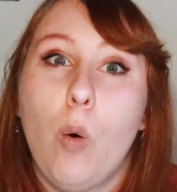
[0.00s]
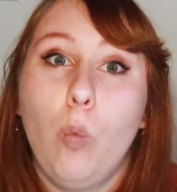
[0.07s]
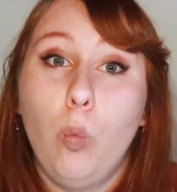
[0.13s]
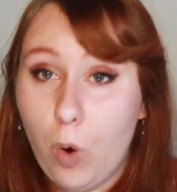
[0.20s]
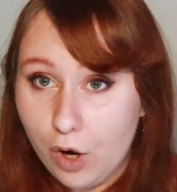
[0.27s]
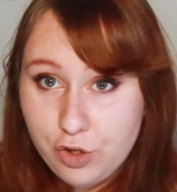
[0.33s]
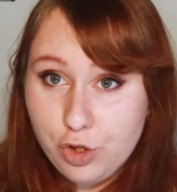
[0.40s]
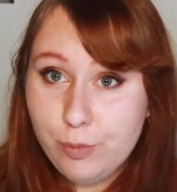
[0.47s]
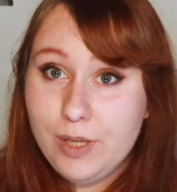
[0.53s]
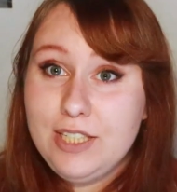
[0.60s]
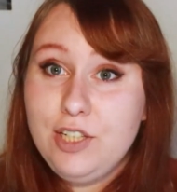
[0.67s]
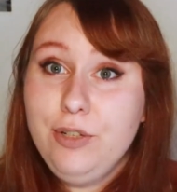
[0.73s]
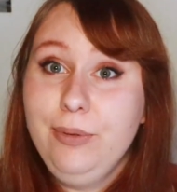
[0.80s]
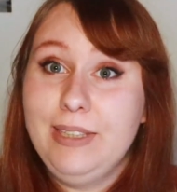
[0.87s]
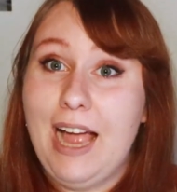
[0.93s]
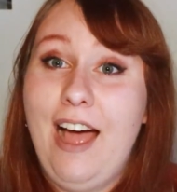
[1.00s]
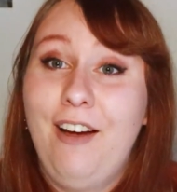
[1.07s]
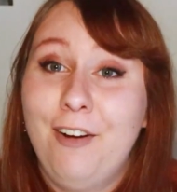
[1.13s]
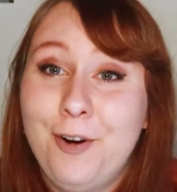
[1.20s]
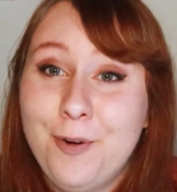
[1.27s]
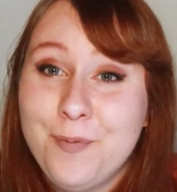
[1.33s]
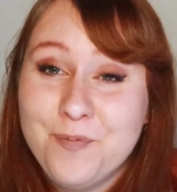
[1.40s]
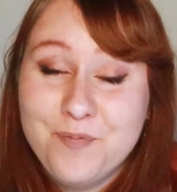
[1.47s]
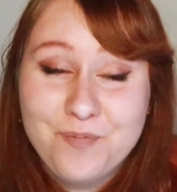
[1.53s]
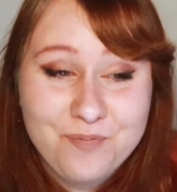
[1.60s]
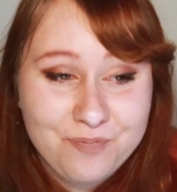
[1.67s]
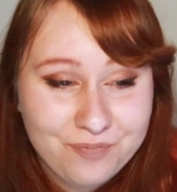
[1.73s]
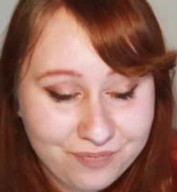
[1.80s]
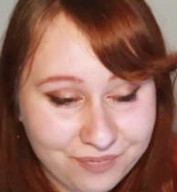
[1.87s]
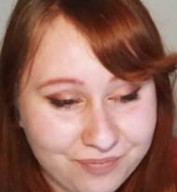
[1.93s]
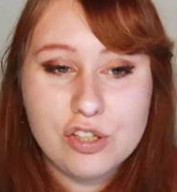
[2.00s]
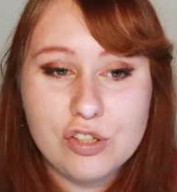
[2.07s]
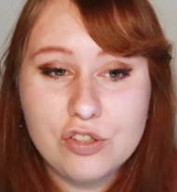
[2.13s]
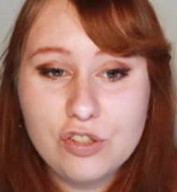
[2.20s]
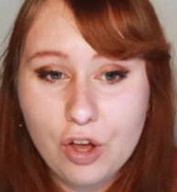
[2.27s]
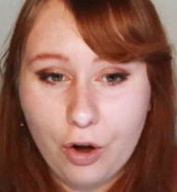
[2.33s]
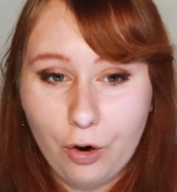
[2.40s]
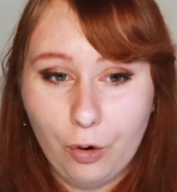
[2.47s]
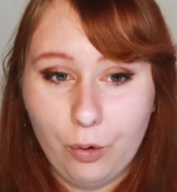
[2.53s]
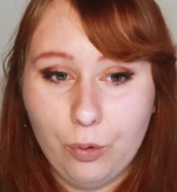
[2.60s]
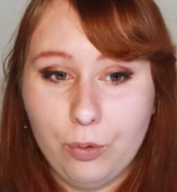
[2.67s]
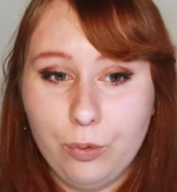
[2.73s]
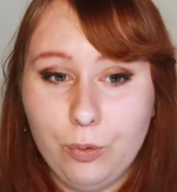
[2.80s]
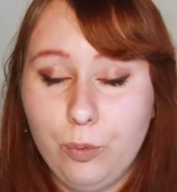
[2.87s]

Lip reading: What do we do now? So,